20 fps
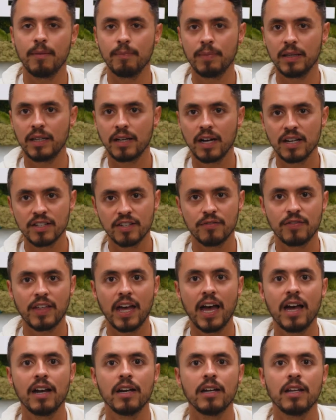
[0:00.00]
And because of
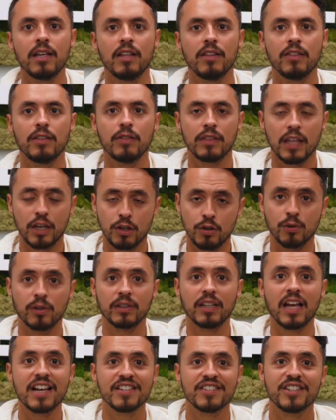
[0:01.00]
that, they
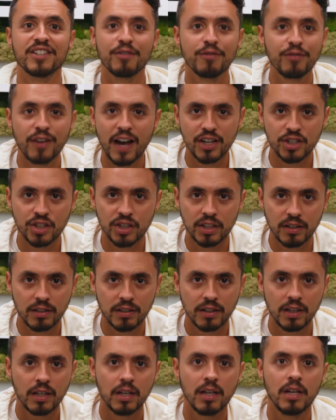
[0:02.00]
utilize it in fashion.
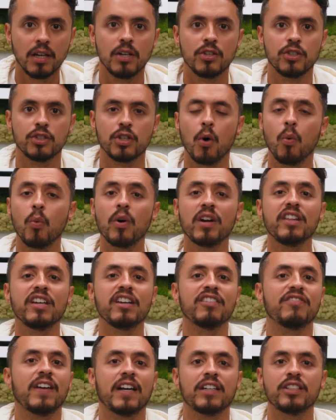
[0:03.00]
So what are the
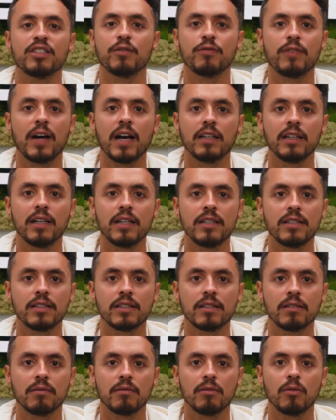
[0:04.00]
effects of phthalates?